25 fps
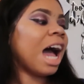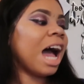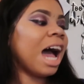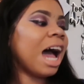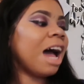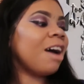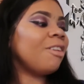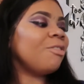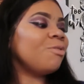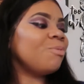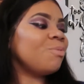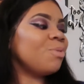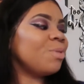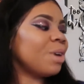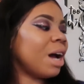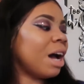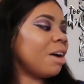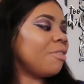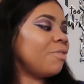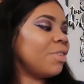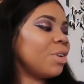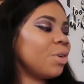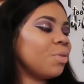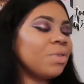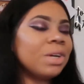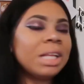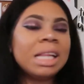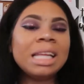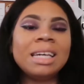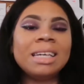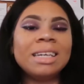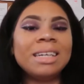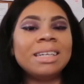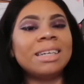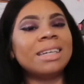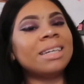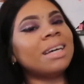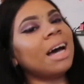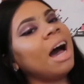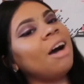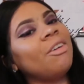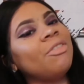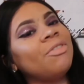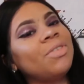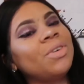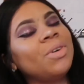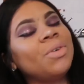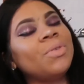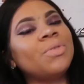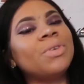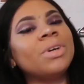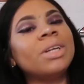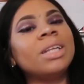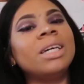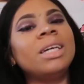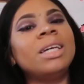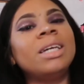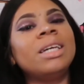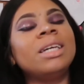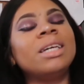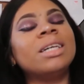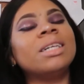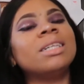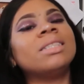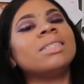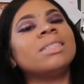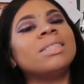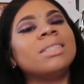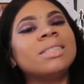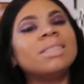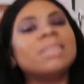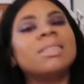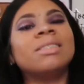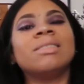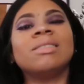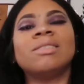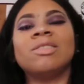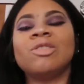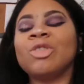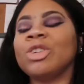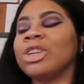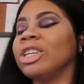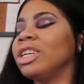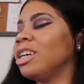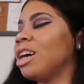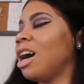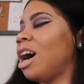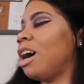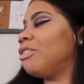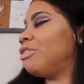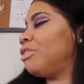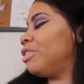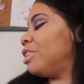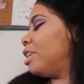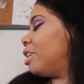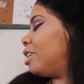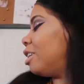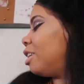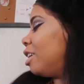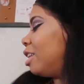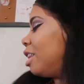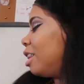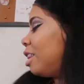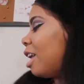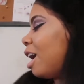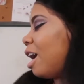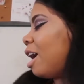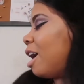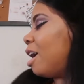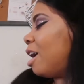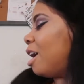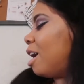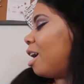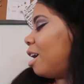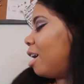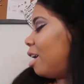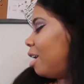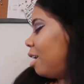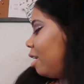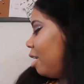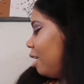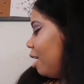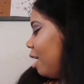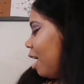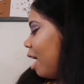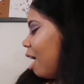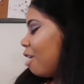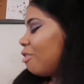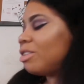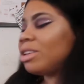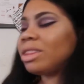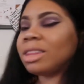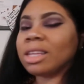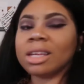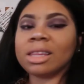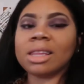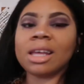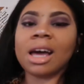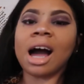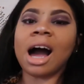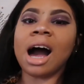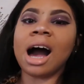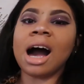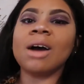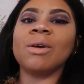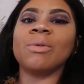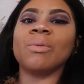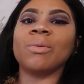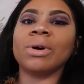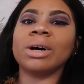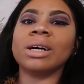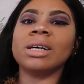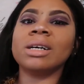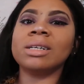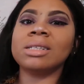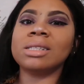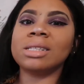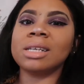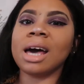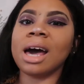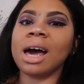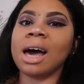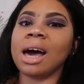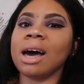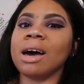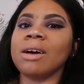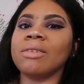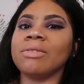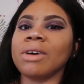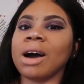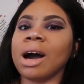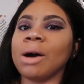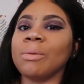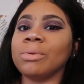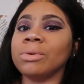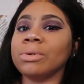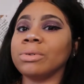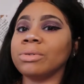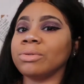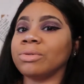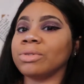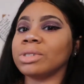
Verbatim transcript: i'm i feel really good i feel really really confident that everything that I want to have, I will